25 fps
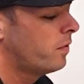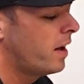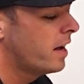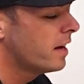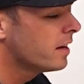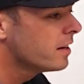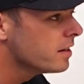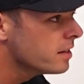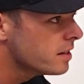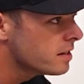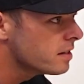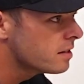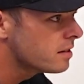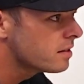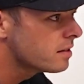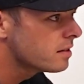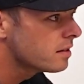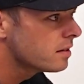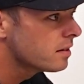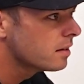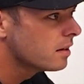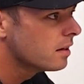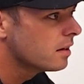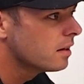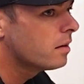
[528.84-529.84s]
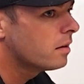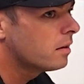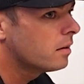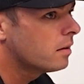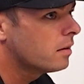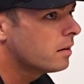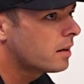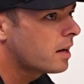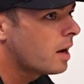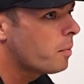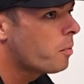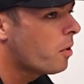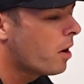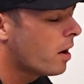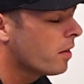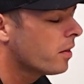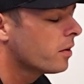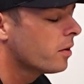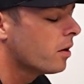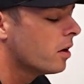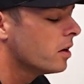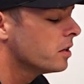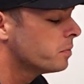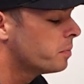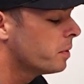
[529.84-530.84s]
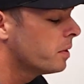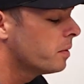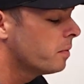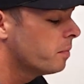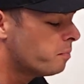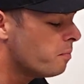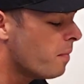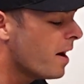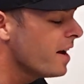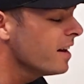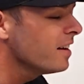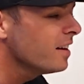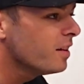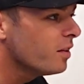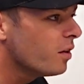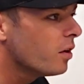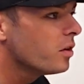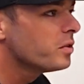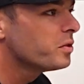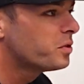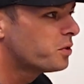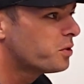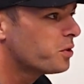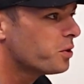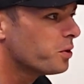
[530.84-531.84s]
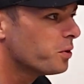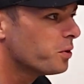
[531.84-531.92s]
Van Giz, a couple other guys, but mainly those